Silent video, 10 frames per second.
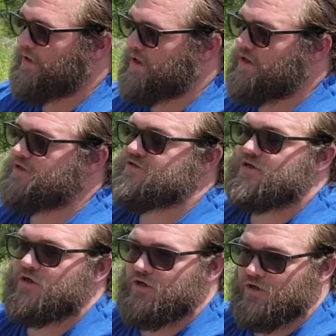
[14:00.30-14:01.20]

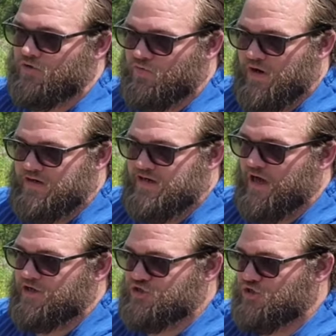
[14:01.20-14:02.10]
because your red
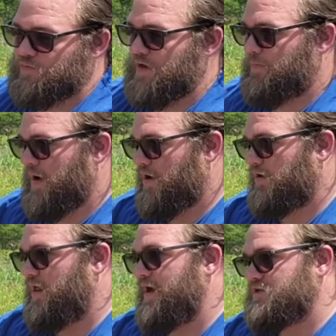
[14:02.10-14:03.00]
dot should be
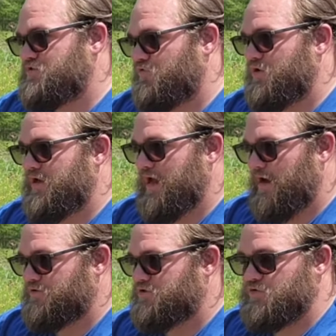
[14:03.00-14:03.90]
parallax
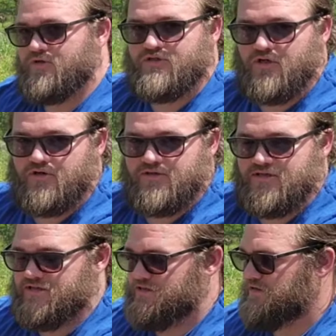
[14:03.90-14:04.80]
free out to a
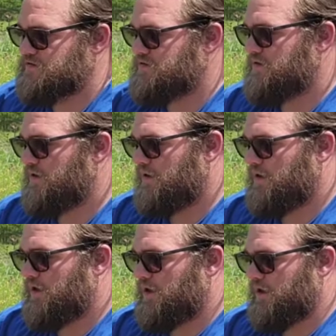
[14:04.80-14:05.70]
certain distance.
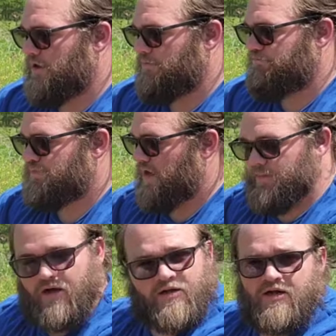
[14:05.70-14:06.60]
I'm
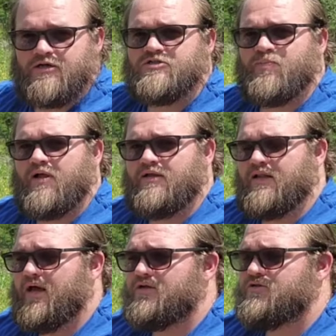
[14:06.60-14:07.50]
not going to
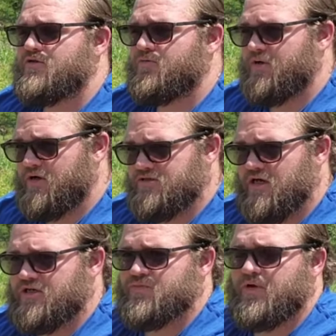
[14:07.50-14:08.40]
explain that to you
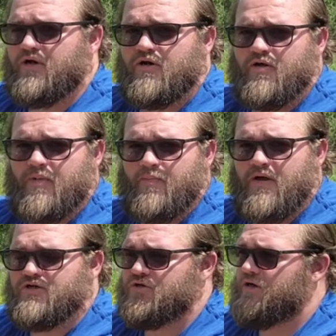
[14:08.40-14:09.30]
because I explain it on my
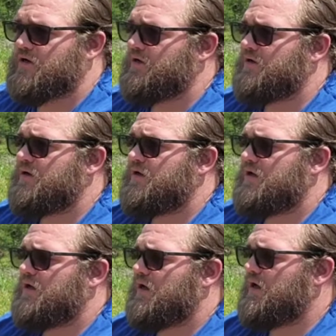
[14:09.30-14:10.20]
Patreon,
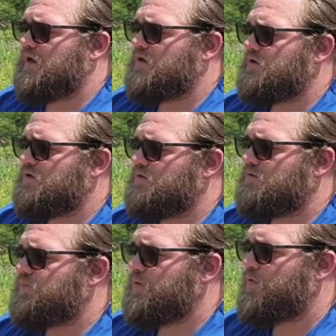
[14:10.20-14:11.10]
and
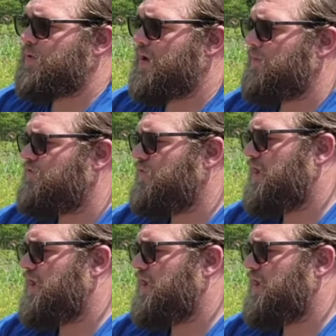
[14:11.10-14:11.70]
people pay me